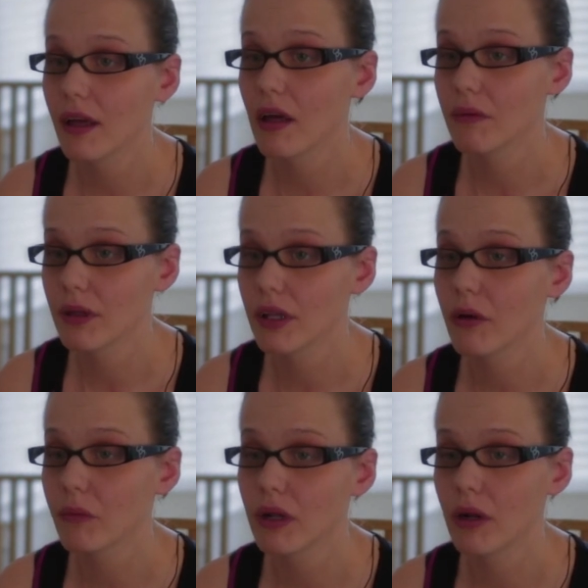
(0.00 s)

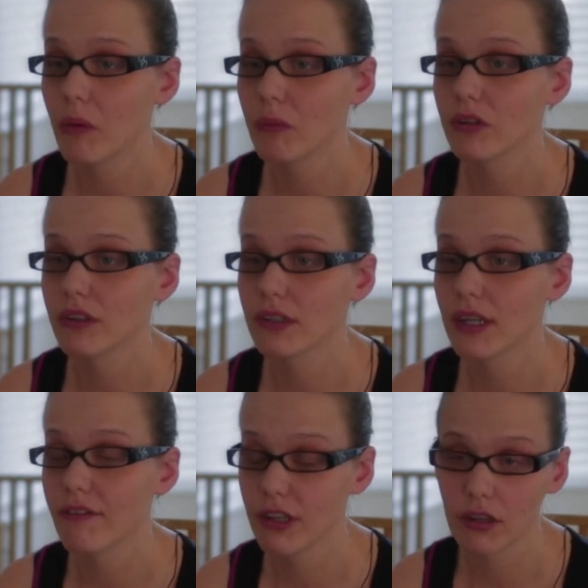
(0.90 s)
When I was
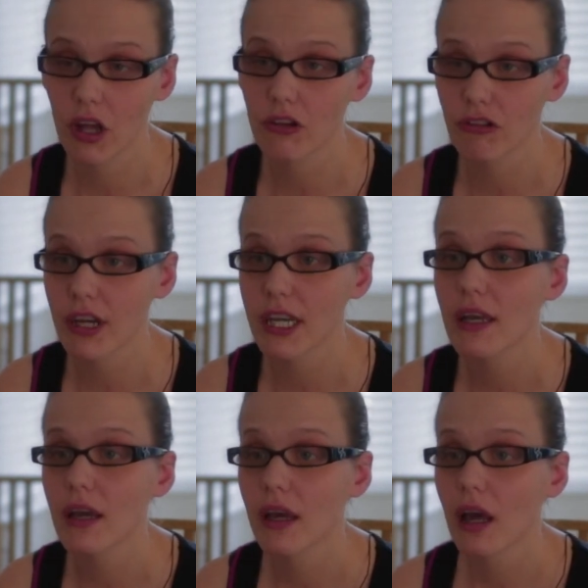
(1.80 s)
having surgery,
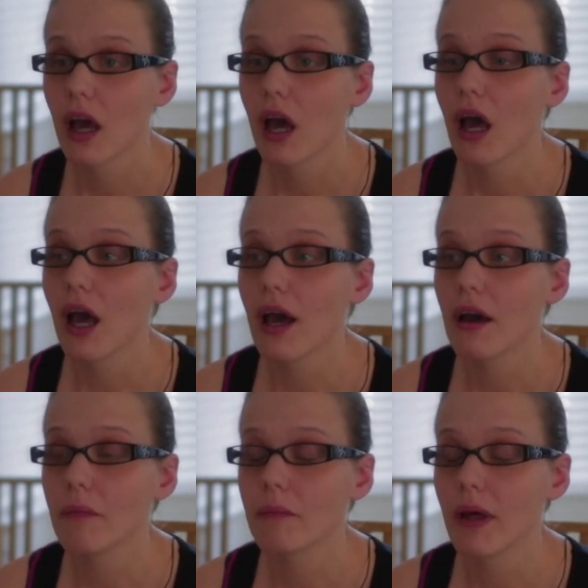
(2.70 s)

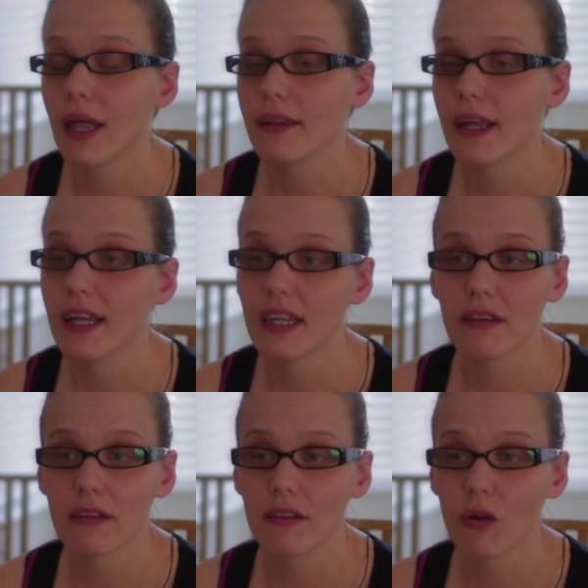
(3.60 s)
and then it's
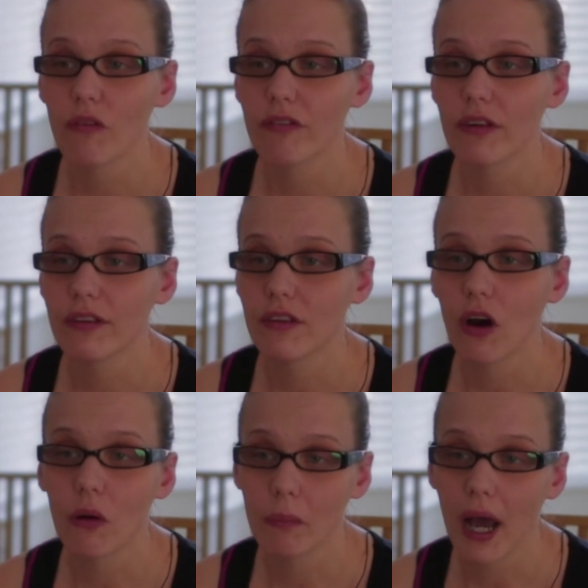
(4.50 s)
sort of a
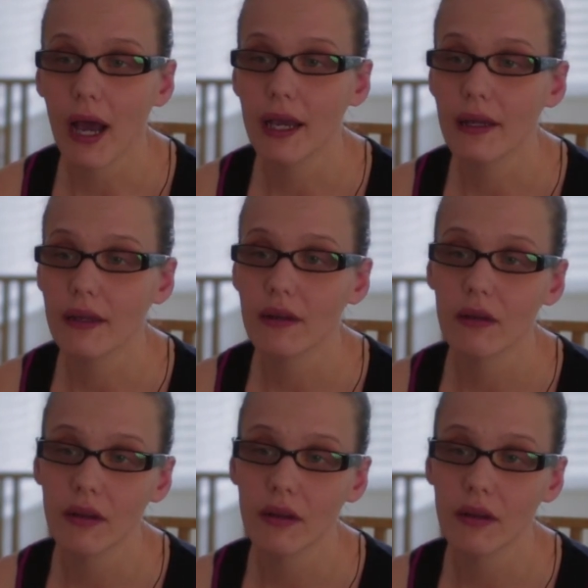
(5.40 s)
dull pain.